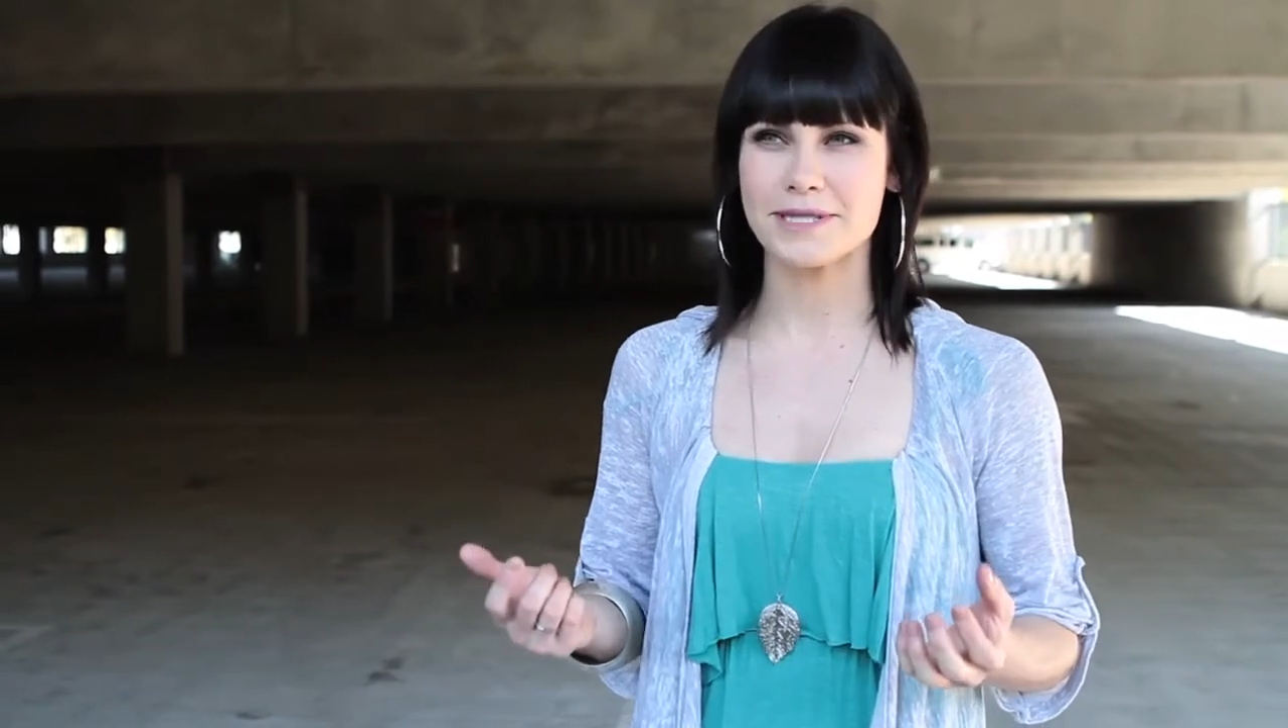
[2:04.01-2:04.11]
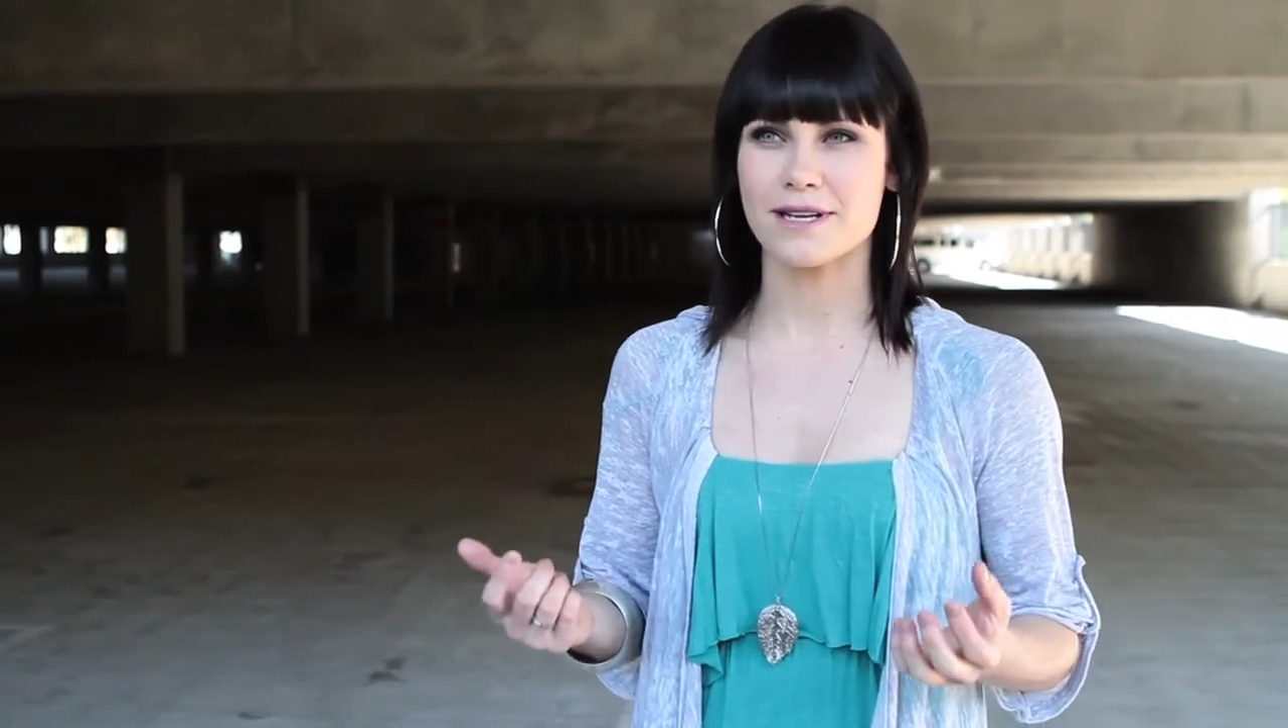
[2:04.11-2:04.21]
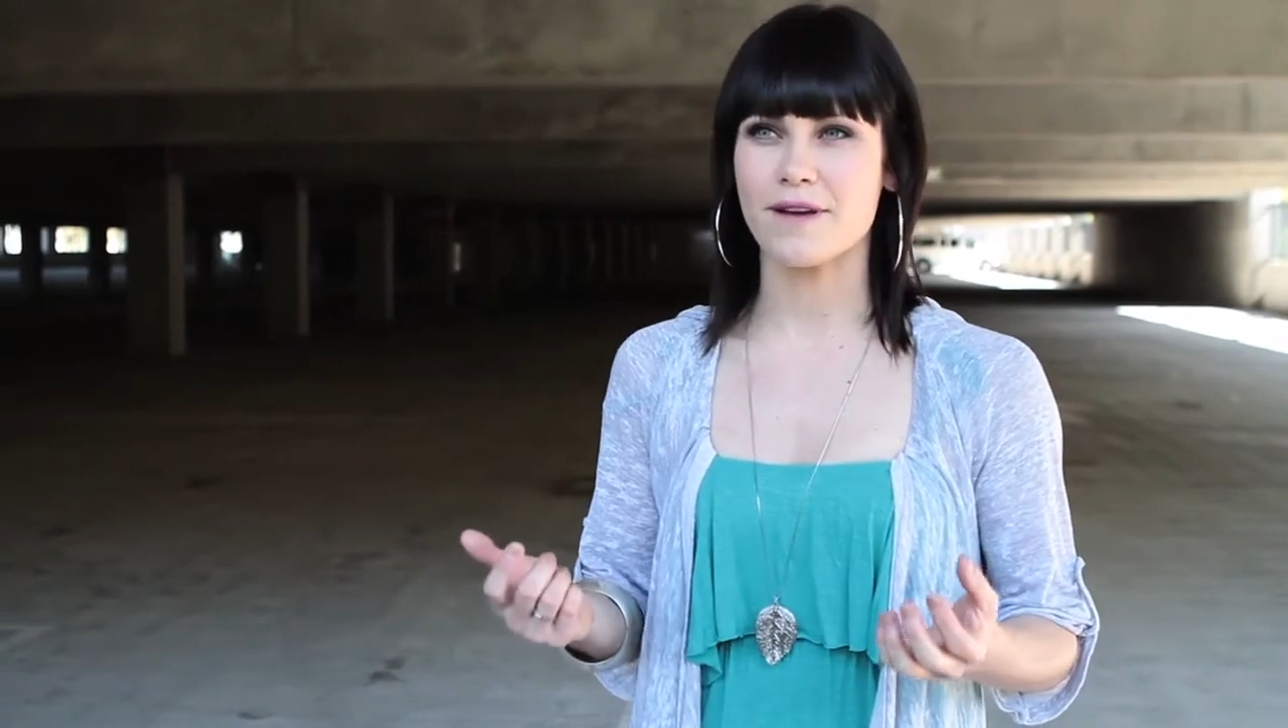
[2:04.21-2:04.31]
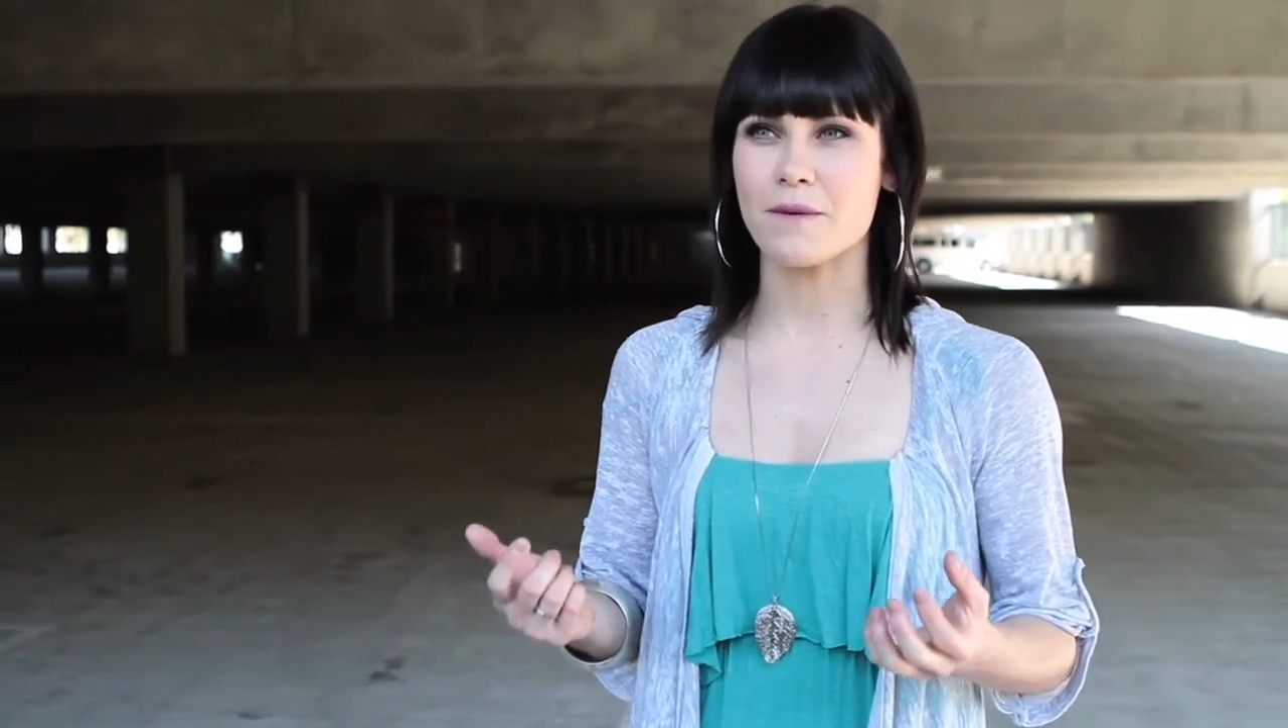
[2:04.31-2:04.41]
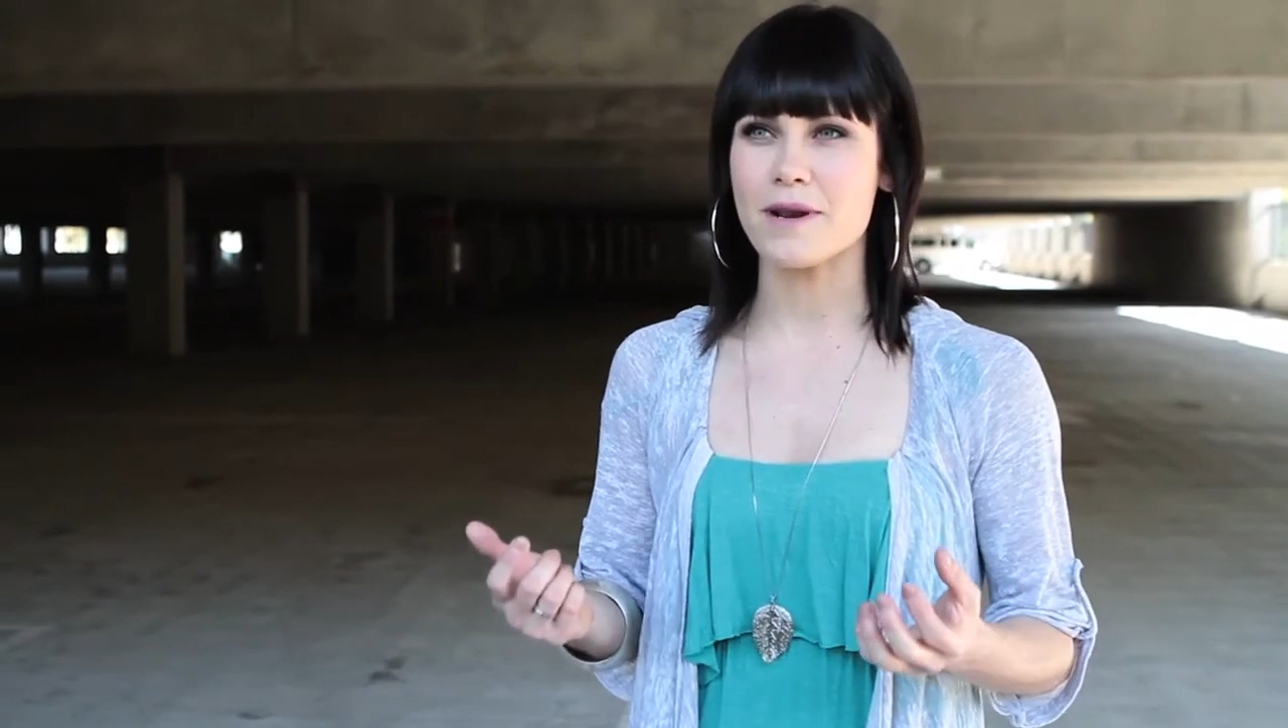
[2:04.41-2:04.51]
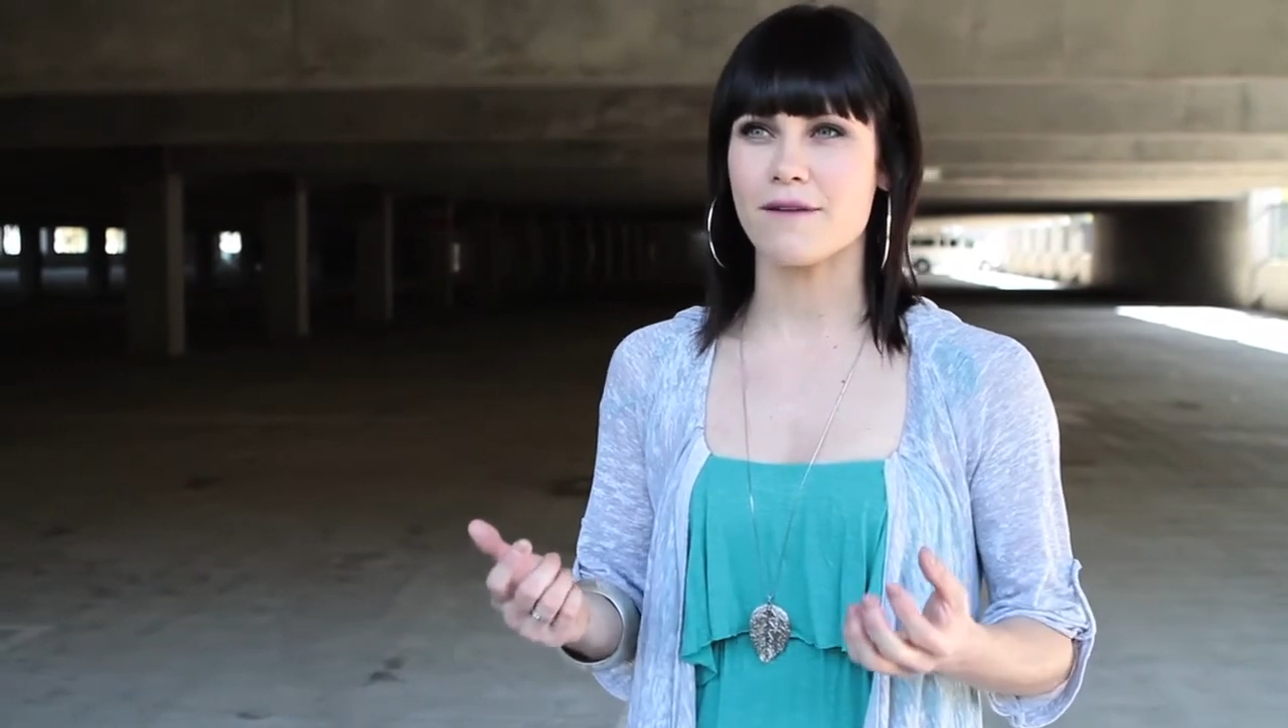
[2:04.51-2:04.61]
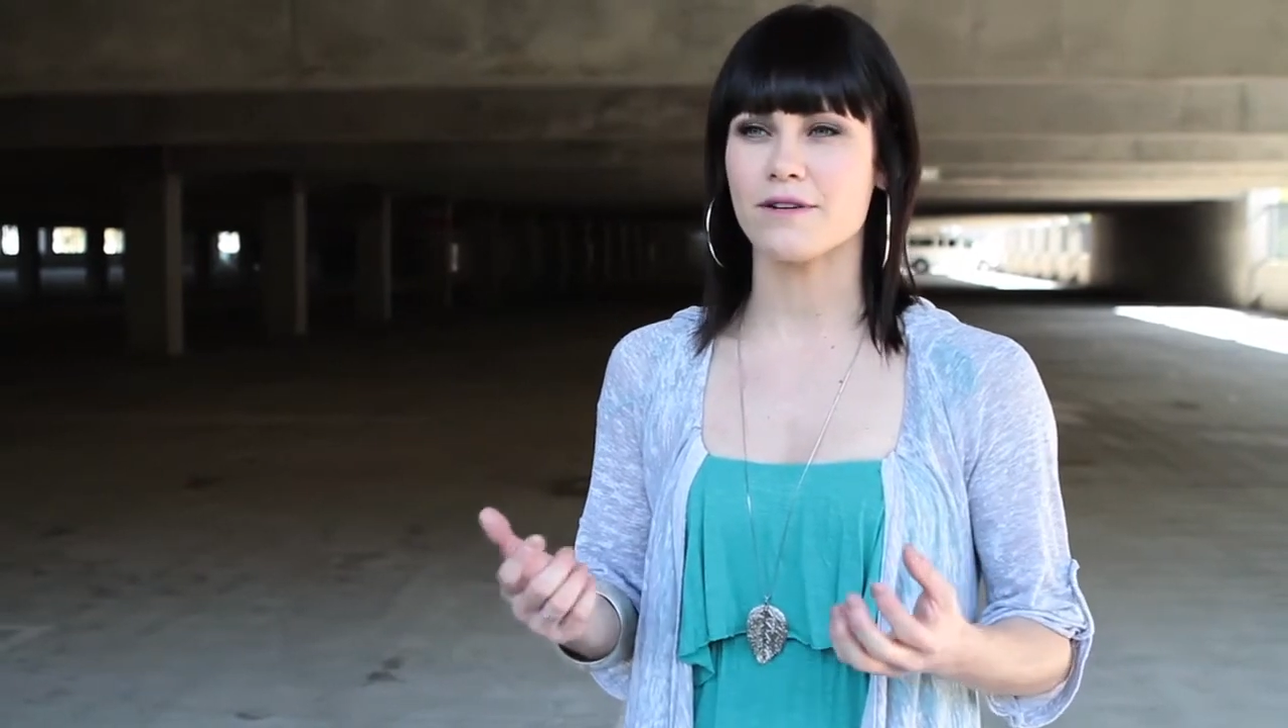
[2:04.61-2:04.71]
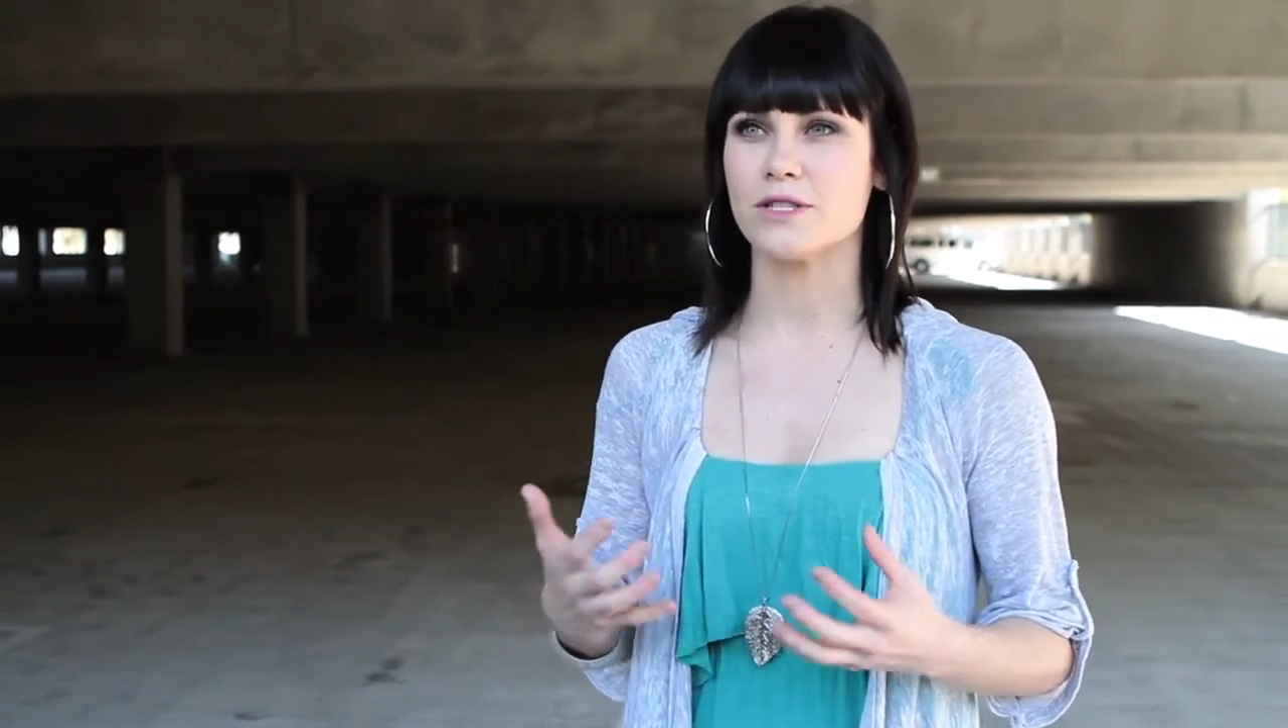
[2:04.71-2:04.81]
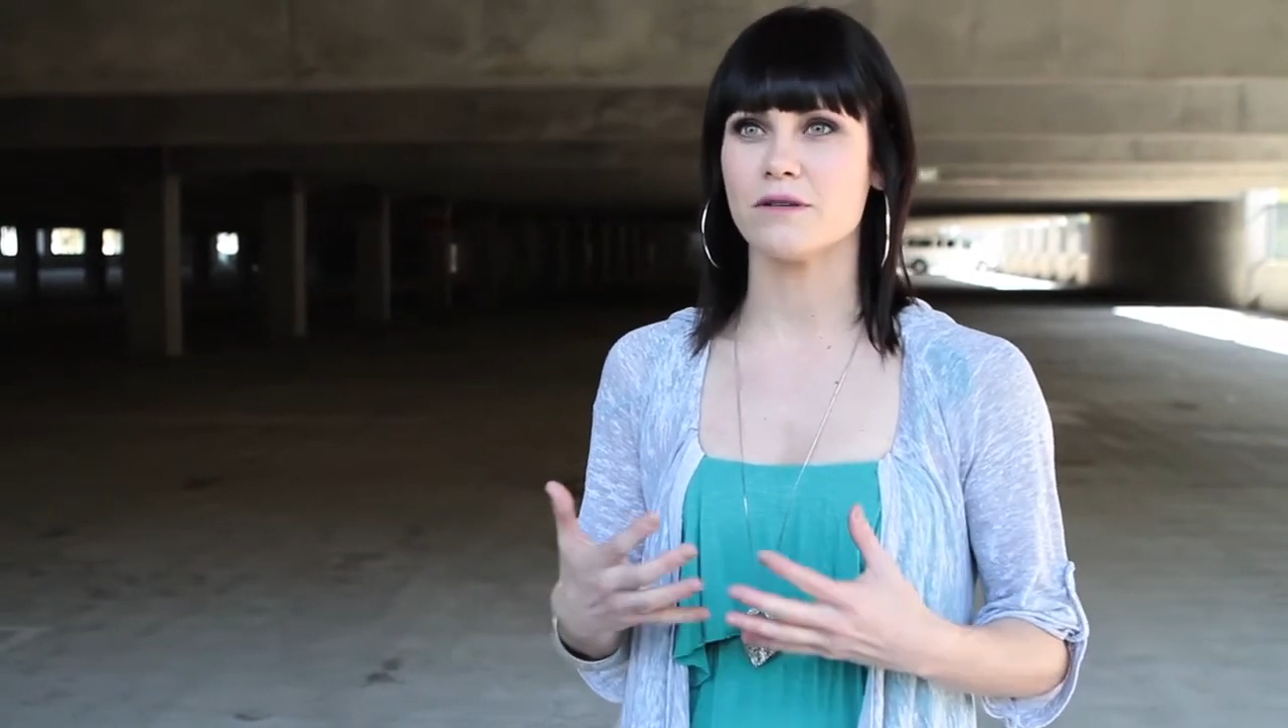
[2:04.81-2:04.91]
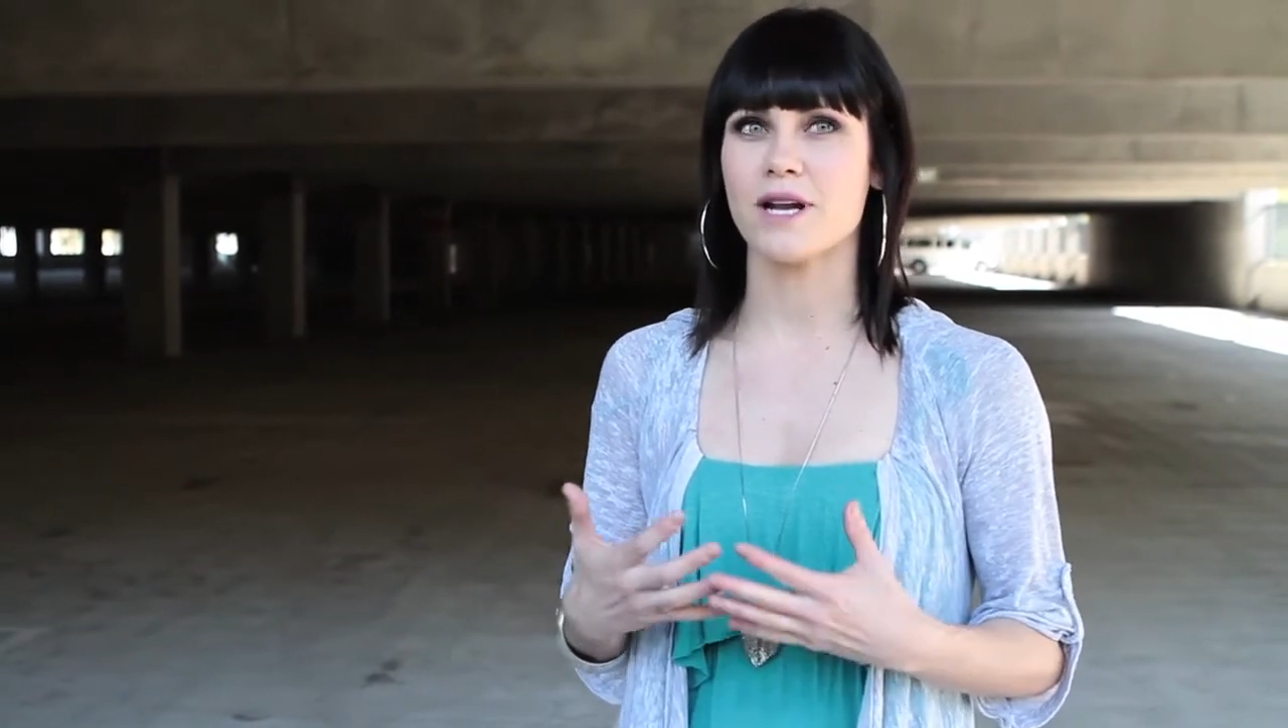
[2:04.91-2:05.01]
myself I would
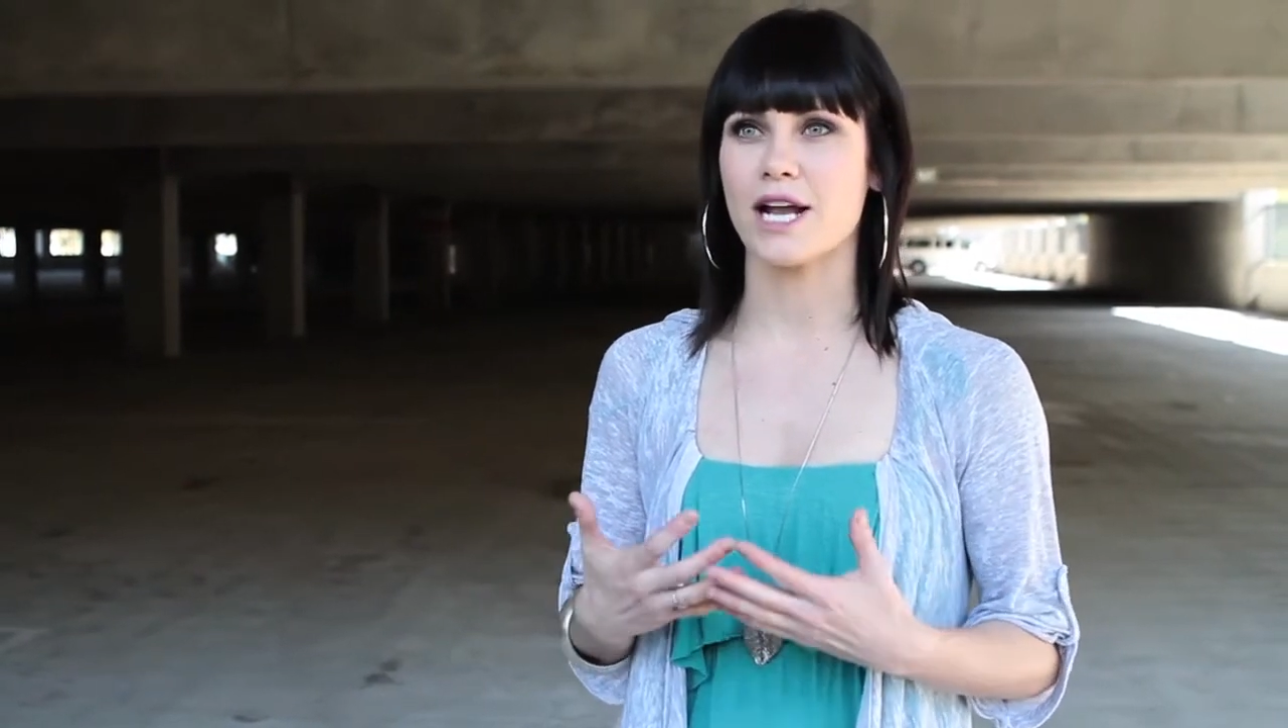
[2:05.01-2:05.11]
never do it,